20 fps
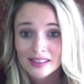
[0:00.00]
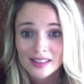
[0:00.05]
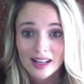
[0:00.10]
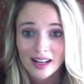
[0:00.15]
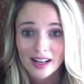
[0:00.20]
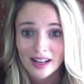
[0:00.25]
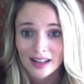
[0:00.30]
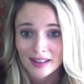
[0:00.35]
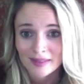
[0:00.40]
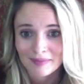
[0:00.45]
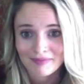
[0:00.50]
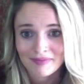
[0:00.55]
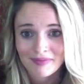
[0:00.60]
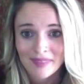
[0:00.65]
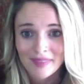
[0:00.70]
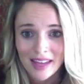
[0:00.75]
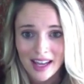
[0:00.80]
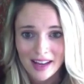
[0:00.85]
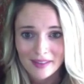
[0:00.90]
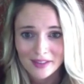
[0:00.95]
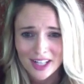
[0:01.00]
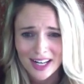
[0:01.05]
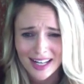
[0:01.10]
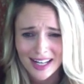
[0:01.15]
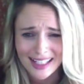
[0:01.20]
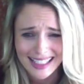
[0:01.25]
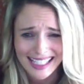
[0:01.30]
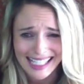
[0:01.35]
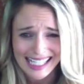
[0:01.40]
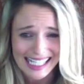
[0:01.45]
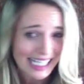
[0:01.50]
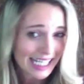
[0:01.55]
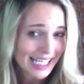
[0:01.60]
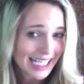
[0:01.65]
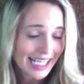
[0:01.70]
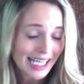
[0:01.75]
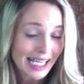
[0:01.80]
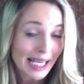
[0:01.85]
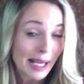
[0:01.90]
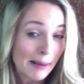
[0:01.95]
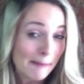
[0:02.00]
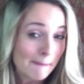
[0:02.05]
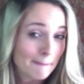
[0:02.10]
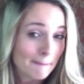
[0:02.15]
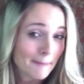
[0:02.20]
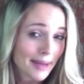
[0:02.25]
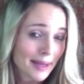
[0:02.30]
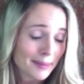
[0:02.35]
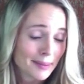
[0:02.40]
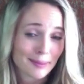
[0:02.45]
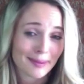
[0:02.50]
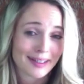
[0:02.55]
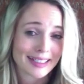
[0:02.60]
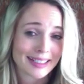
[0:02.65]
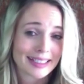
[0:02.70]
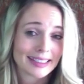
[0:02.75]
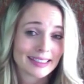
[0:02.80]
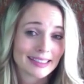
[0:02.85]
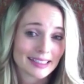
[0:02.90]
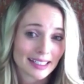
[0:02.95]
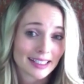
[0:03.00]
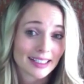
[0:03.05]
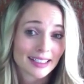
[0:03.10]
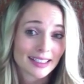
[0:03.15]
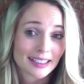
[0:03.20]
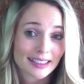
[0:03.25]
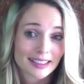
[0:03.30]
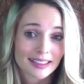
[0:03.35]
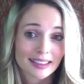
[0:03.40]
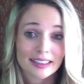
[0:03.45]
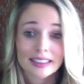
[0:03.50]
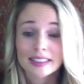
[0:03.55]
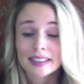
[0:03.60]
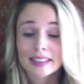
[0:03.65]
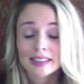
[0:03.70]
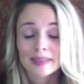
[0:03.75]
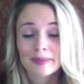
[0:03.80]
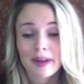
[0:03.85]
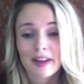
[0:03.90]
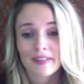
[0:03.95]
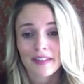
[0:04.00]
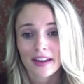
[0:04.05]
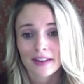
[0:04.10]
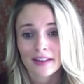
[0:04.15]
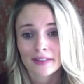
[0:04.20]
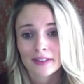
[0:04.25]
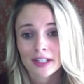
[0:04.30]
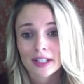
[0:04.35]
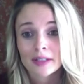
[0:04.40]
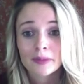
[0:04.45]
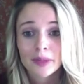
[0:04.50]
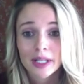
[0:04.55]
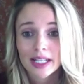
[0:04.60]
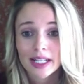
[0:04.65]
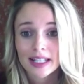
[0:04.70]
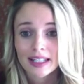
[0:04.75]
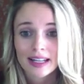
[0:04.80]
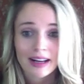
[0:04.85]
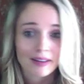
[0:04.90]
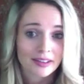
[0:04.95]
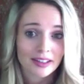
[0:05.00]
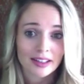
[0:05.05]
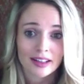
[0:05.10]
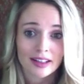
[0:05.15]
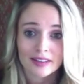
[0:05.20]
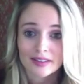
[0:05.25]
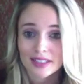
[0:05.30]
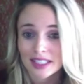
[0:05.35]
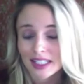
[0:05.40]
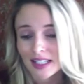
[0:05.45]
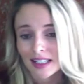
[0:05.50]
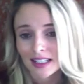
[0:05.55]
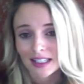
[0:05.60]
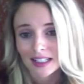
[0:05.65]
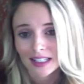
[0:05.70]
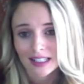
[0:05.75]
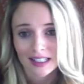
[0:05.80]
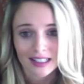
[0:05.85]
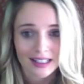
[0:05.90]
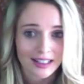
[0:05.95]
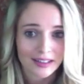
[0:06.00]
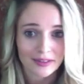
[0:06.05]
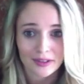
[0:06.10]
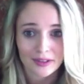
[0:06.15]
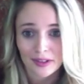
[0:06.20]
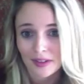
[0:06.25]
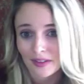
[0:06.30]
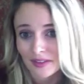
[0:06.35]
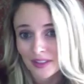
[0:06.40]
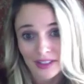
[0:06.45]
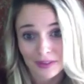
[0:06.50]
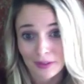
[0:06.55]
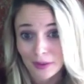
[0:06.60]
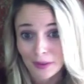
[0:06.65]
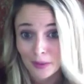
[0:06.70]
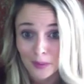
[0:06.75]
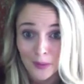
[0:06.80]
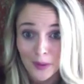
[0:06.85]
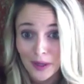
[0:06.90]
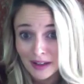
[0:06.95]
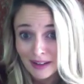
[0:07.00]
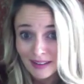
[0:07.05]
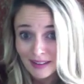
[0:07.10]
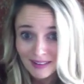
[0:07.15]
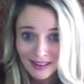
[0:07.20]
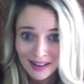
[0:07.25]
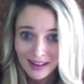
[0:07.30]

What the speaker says: I've tried like maybe about 6, and this is my favorite, but I would love to hear if you have a different one.